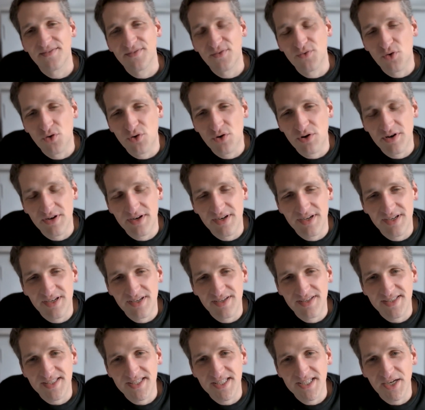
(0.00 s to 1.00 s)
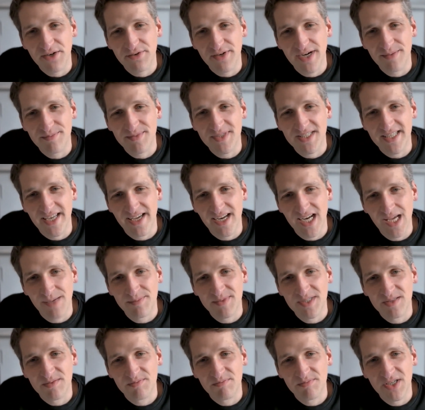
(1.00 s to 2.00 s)
for CRM
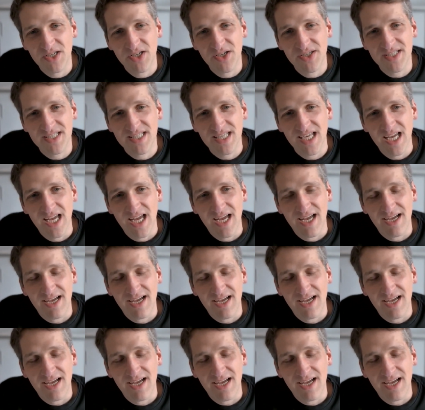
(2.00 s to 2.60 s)
setups, because